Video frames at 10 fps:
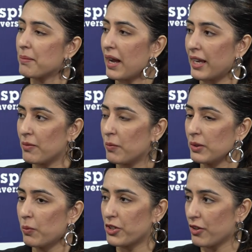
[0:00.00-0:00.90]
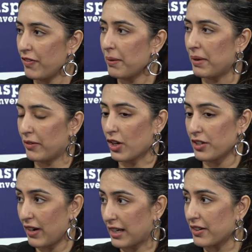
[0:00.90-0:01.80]
in mind with what your
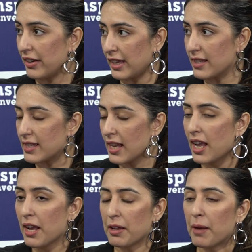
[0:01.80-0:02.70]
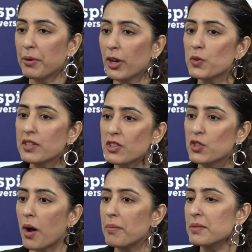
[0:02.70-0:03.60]
director needs. A producer's
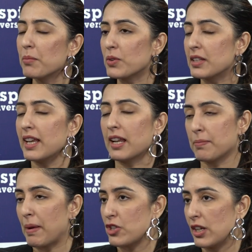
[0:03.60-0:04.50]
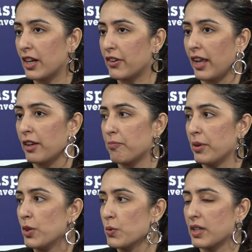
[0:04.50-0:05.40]
job is mostly, and especially a creative
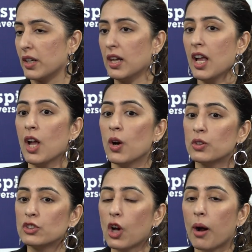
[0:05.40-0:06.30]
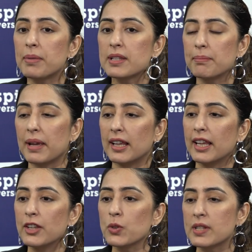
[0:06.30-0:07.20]
producer, job is
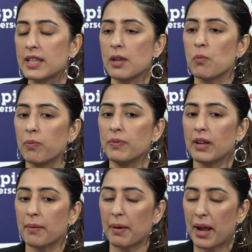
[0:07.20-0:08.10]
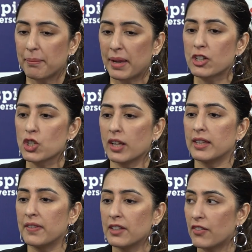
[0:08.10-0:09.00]
mainly to see and make sure
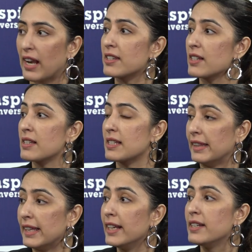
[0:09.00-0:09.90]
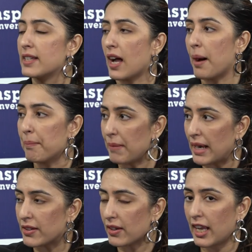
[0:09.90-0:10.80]
that the director's needs are
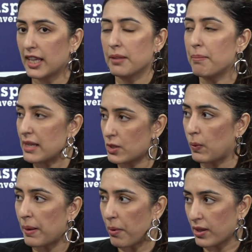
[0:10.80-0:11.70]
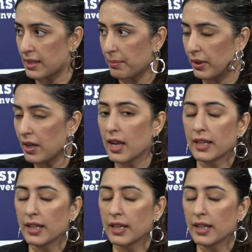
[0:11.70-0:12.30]
met in the best way possible.